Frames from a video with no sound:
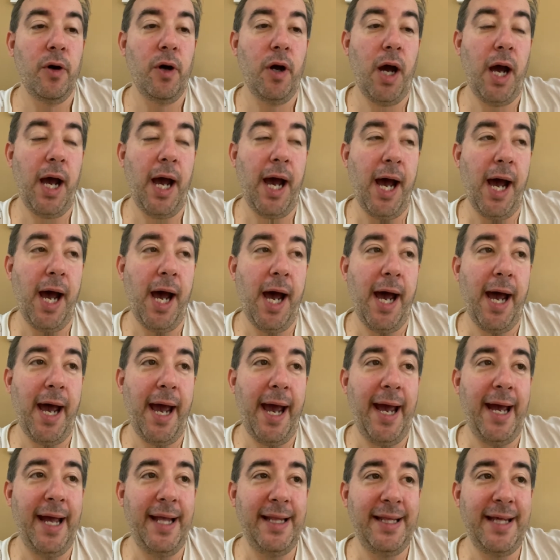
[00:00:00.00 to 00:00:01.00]

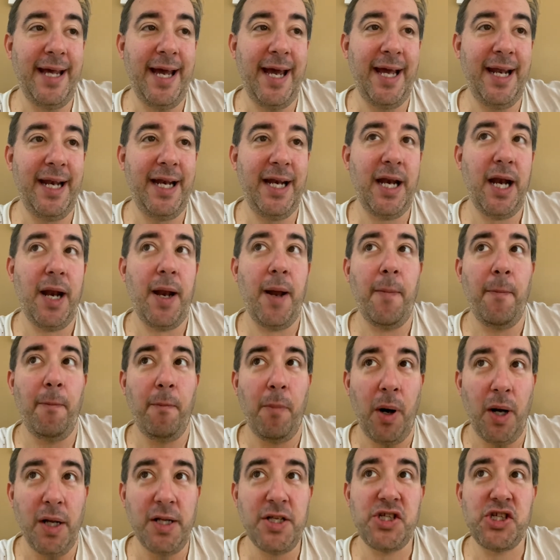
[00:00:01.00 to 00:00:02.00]
And then
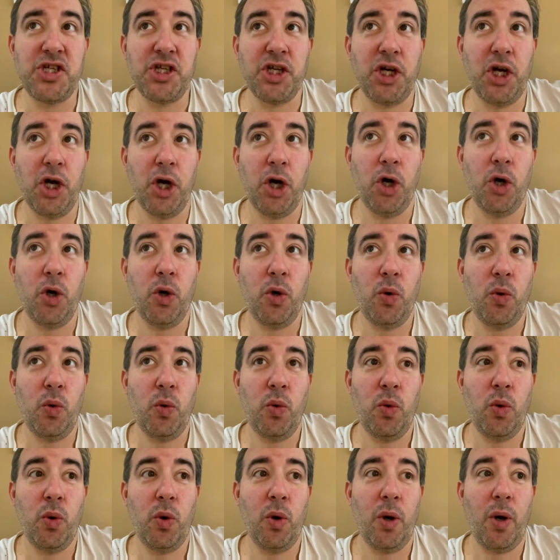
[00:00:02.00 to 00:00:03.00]
months
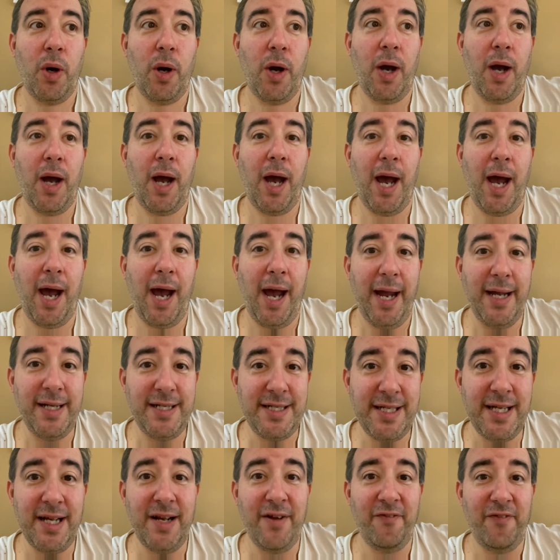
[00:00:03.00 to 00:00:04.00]
ago, I
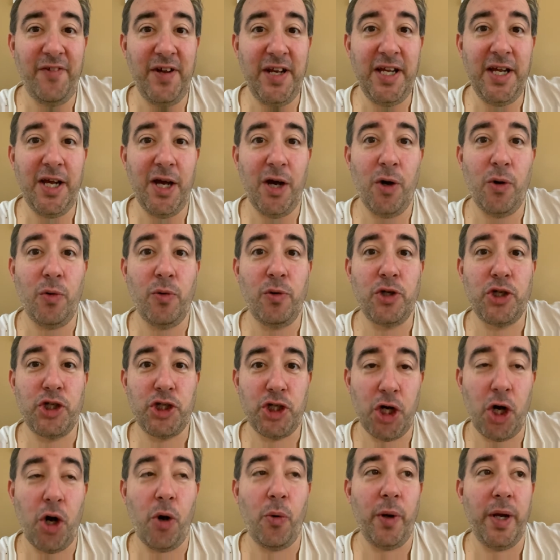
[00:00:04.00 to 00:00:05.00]
did a video
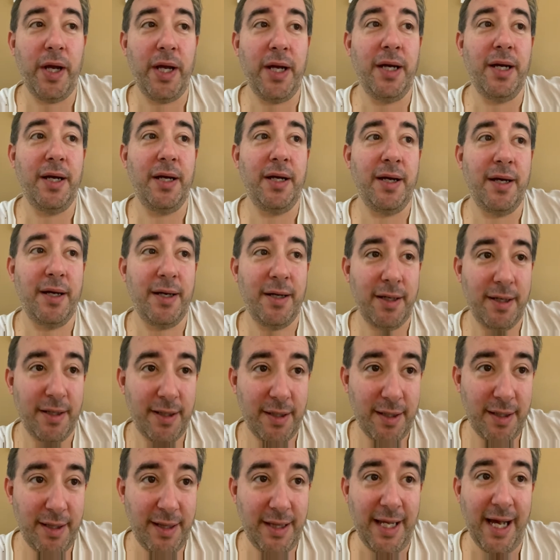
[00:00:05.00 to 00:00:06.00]
showing
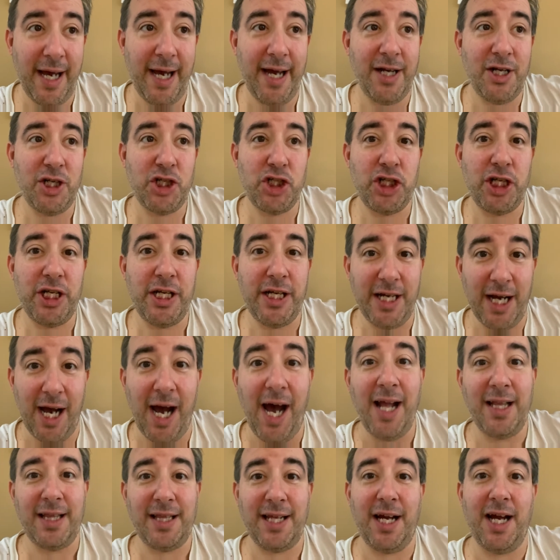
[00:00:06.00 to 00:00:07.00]
that she
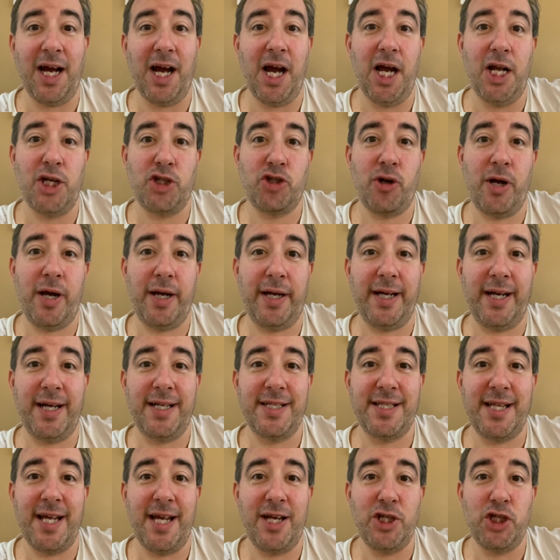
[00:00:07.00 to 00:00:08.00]
got the contract
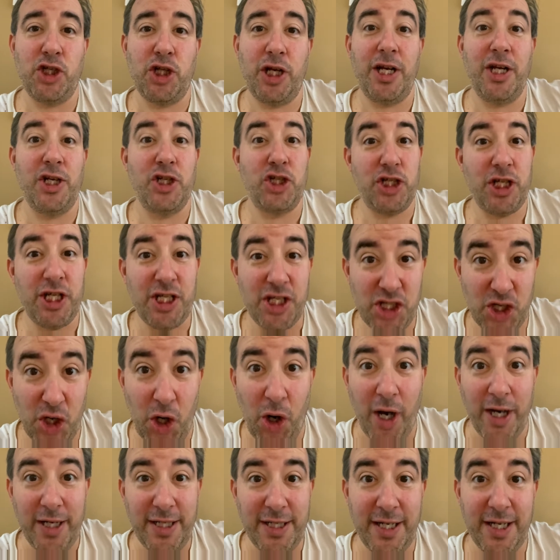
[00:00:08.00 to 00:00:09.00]
extension and she
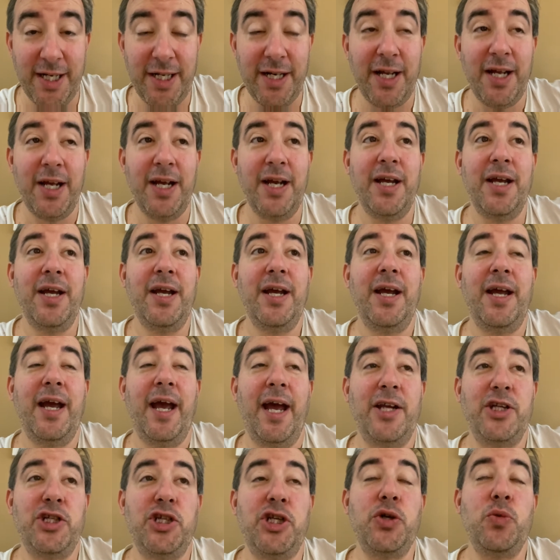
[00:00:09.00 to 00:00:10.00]
signed it
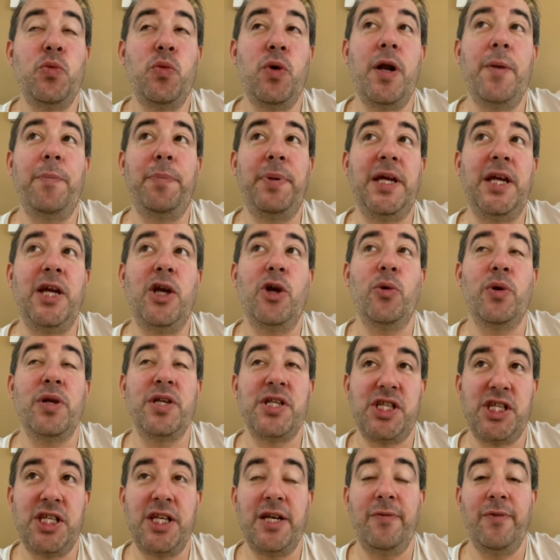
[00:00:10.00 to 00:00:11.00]
and she would appear in
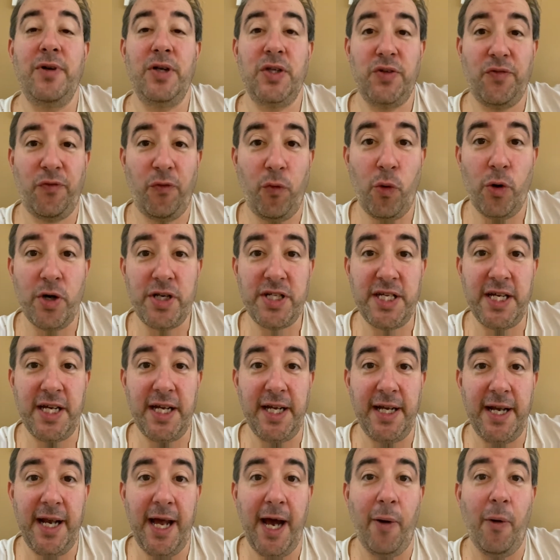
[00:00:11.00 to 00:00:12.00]
series
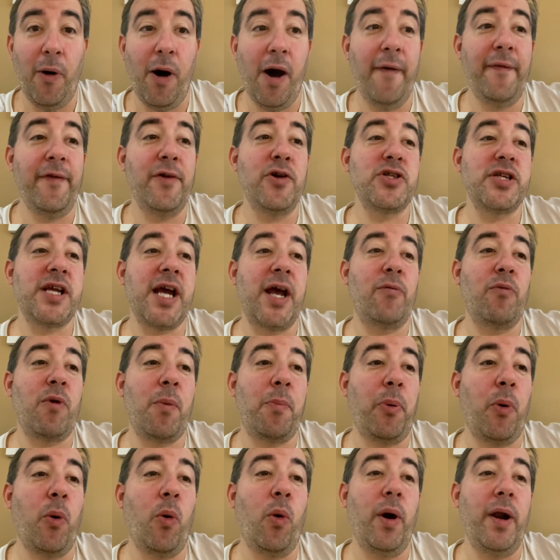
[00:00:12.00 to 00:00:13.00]
14. Now, others had
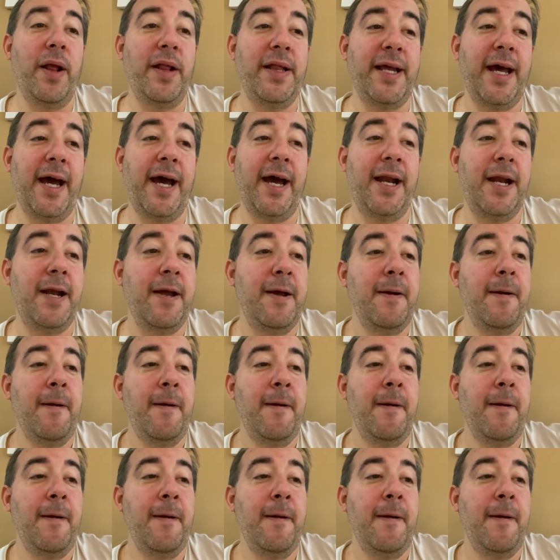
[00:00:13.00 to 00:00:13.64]
reported that